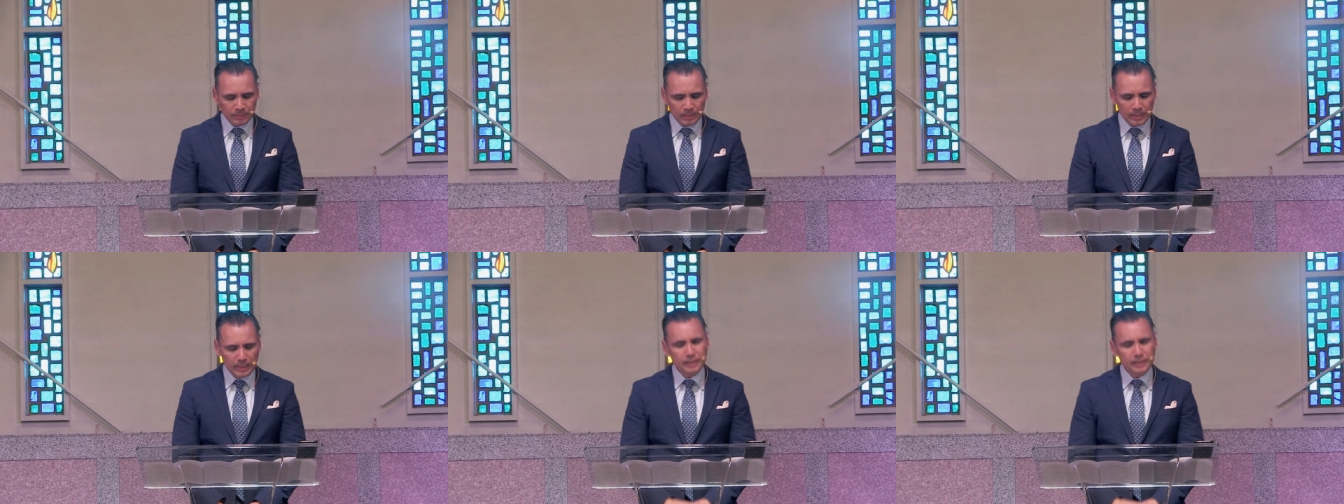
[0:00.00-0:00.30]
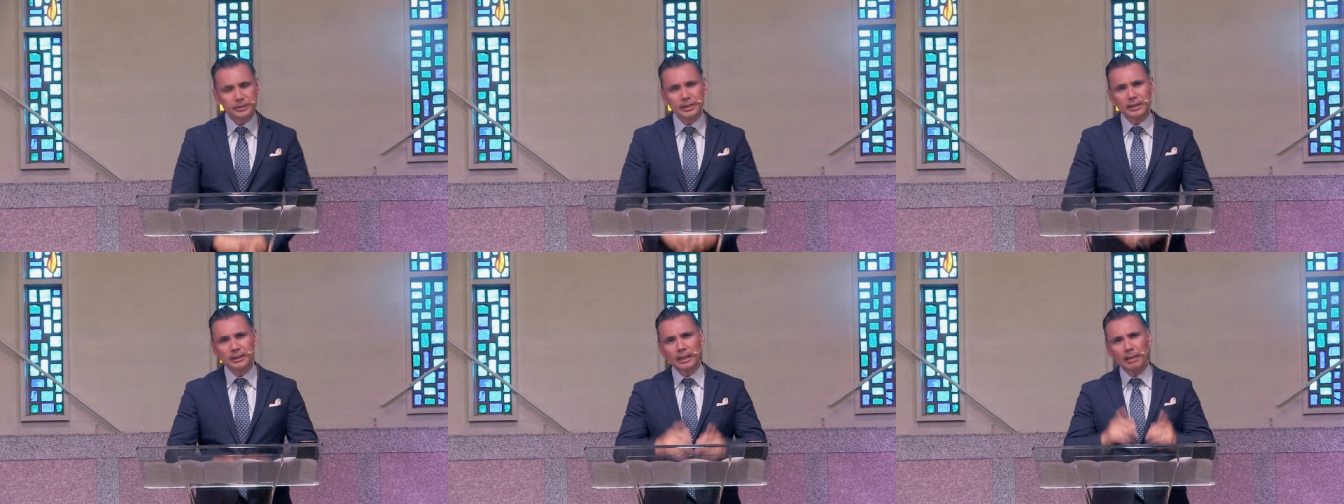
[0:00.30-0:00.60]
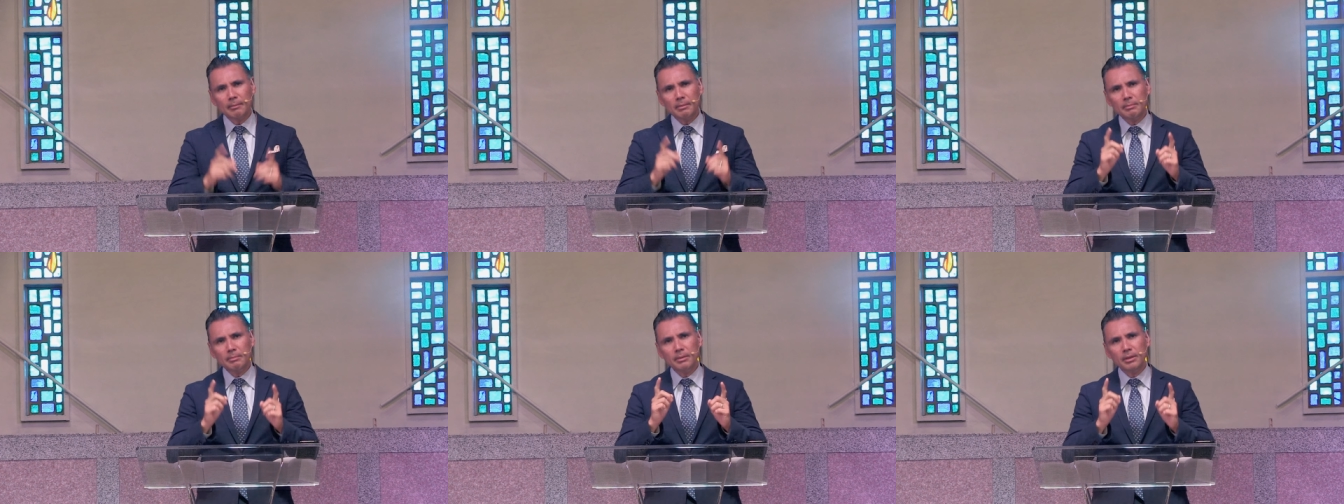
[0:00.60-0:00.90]
He said,
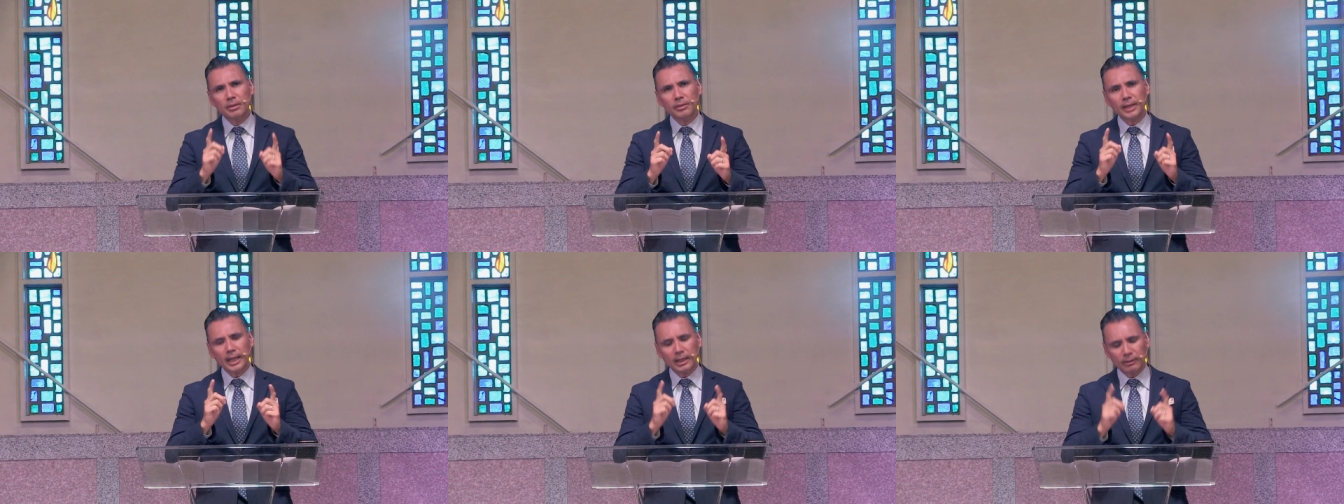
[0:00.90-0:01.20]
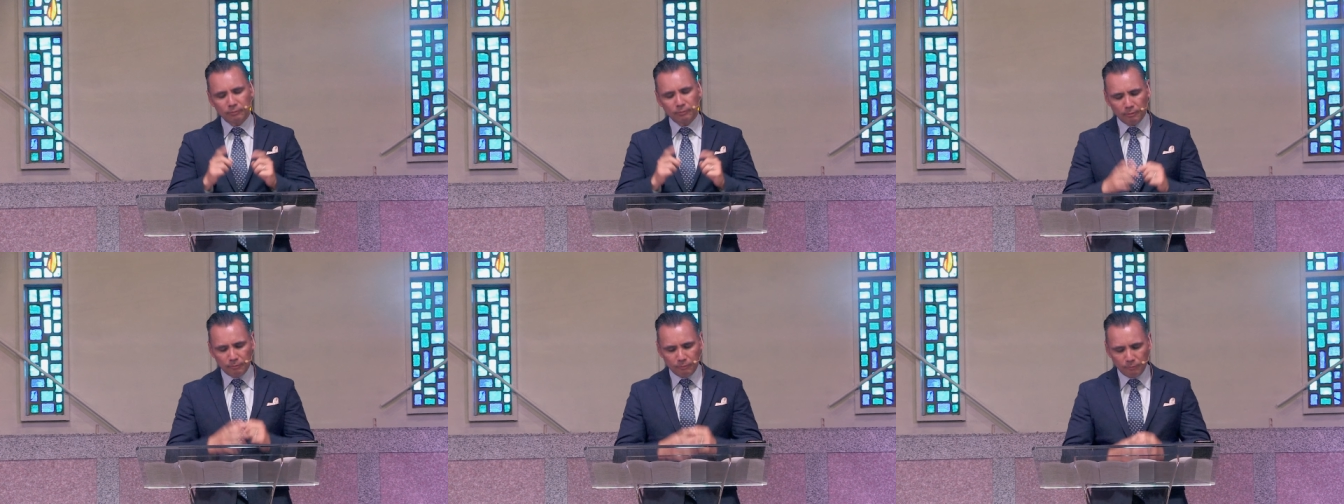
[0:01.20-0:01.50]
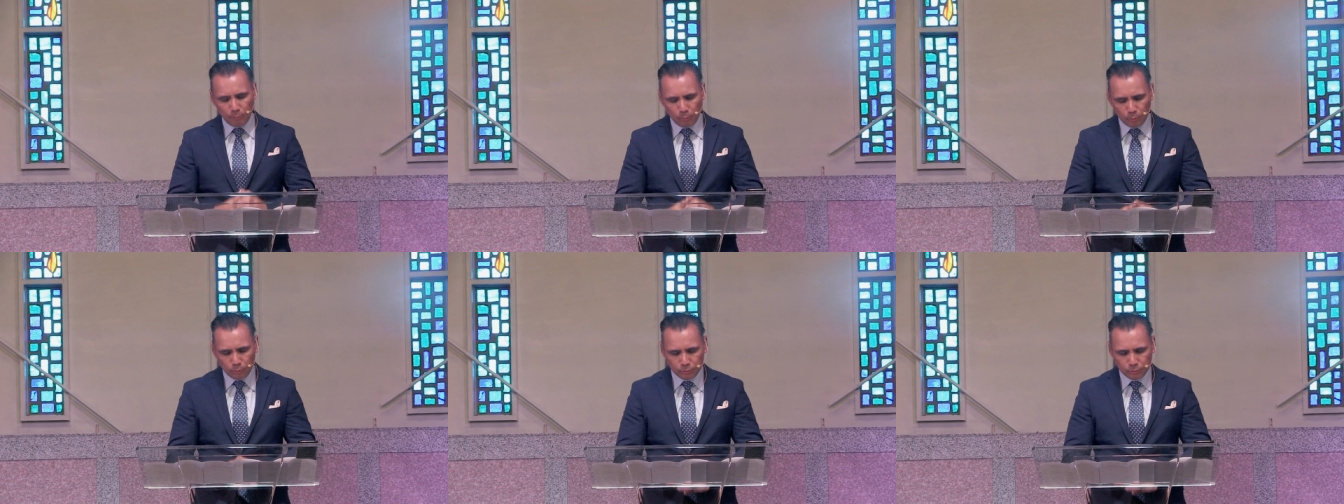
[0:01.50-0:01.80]
Let me be thankful
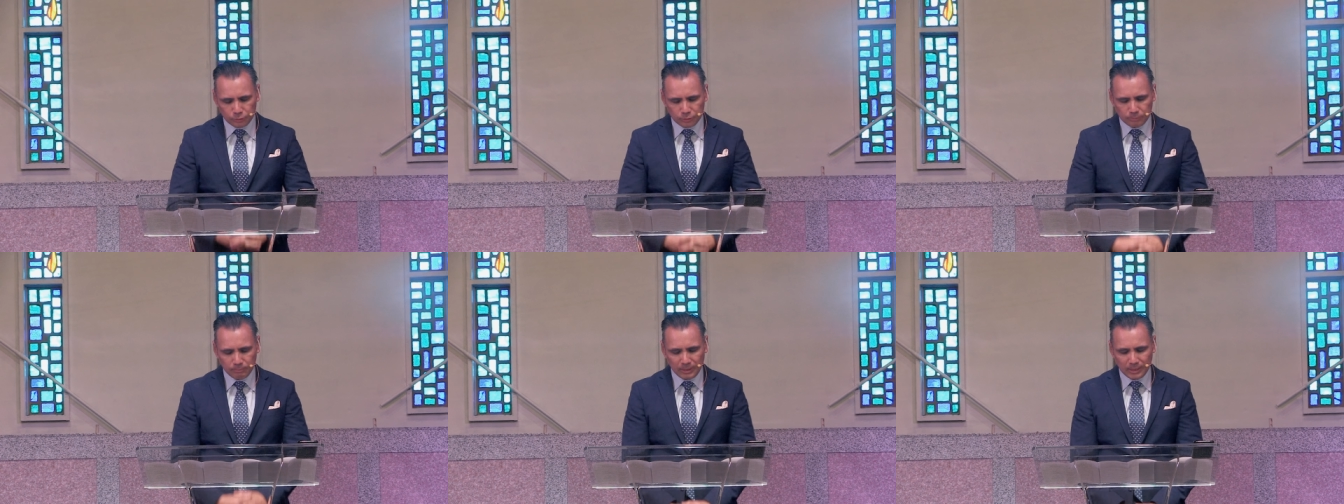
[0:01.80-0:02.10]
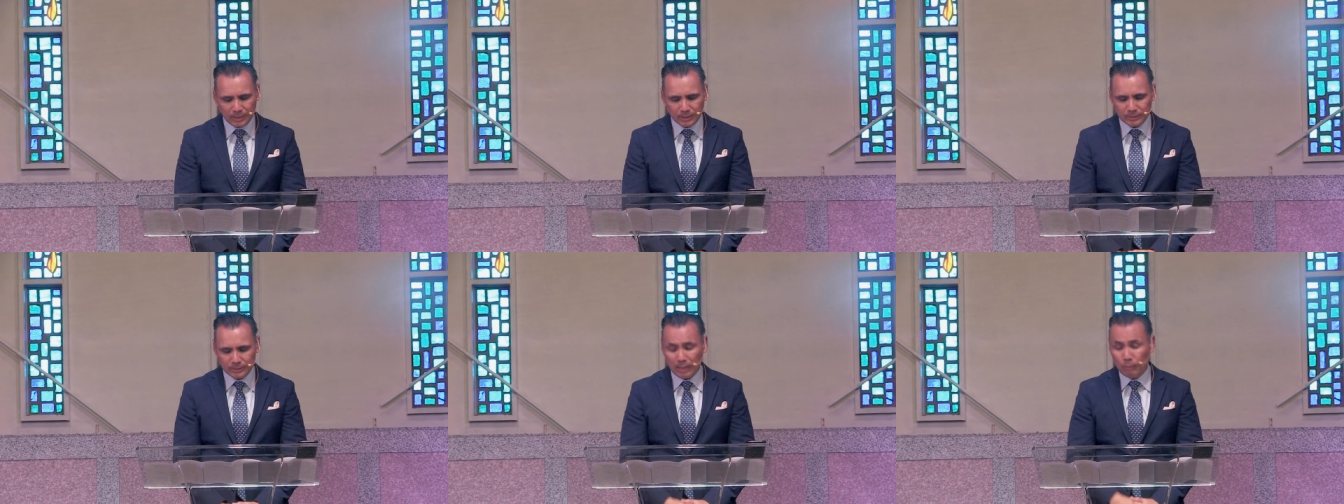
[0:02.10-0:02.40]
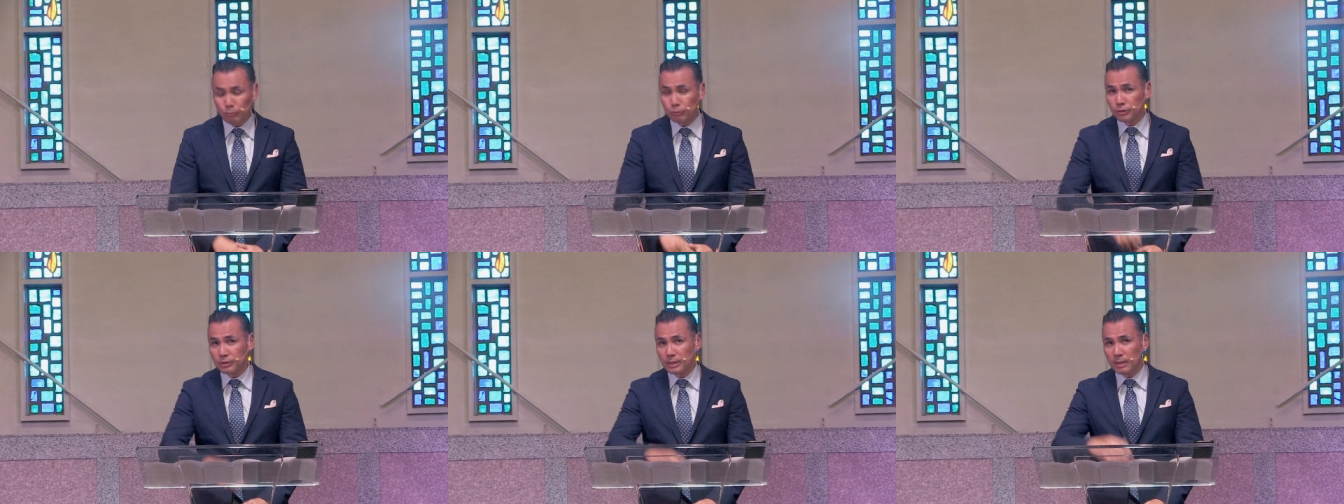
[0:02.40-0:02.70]
first because I
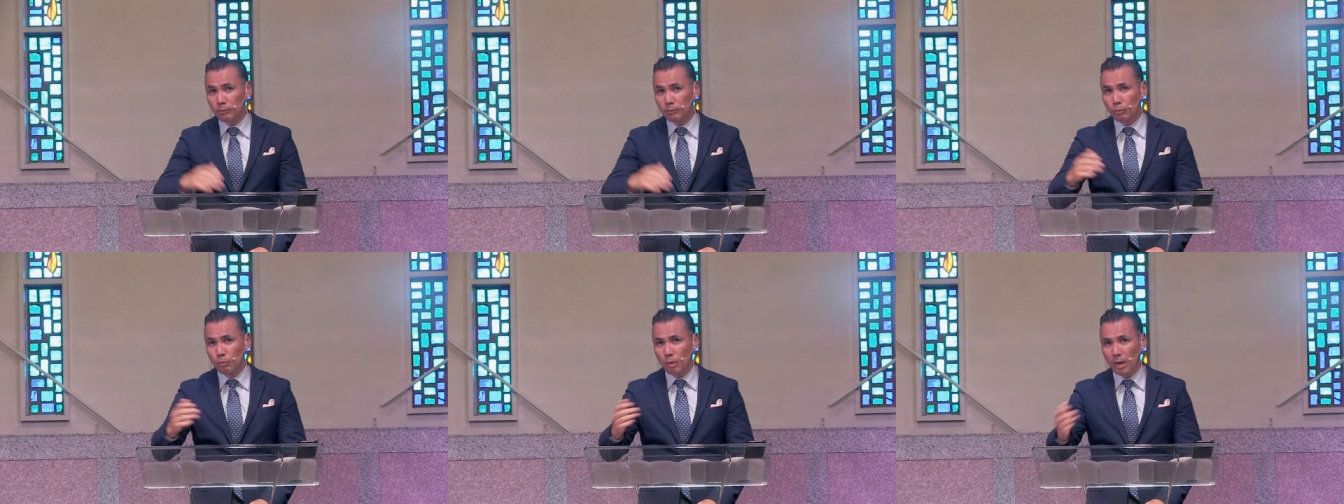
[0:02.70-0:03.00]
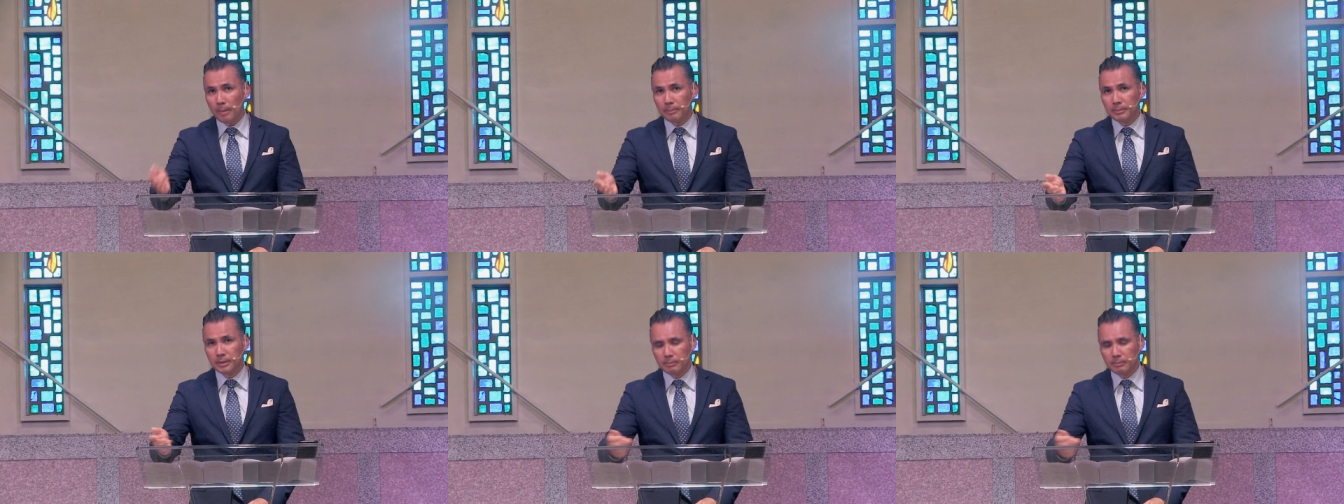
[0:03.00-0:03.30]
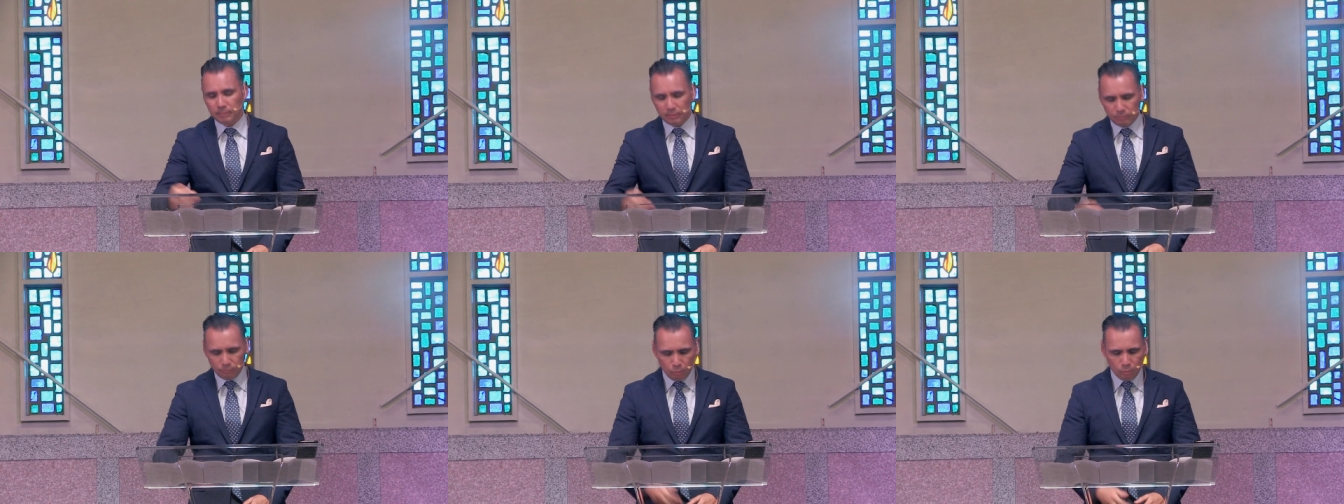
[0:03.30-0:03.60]
was never robbed
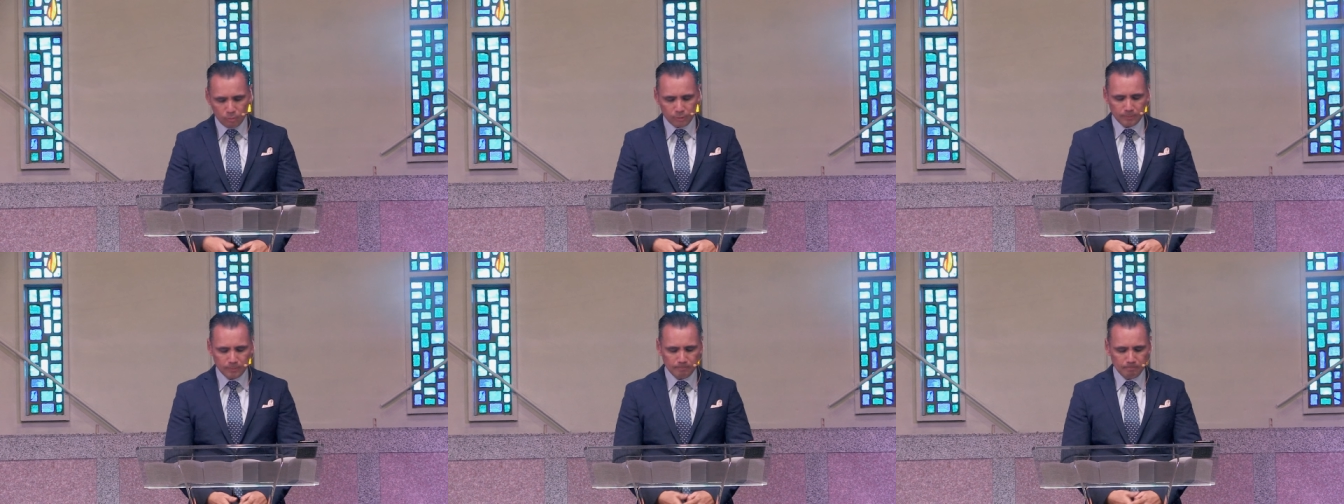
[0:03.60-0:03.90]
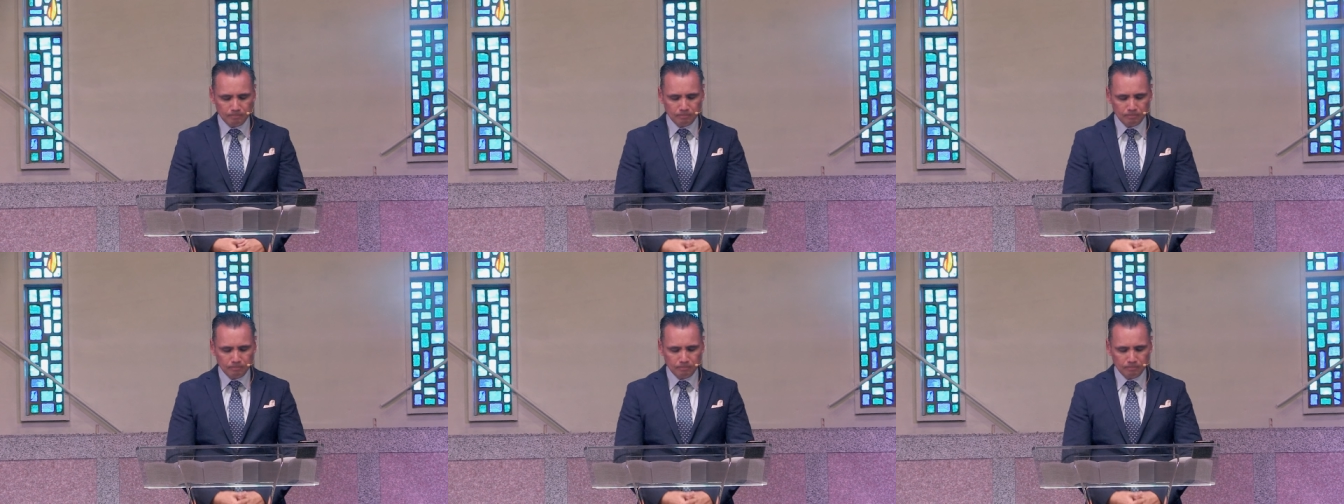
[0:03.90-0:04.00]
before.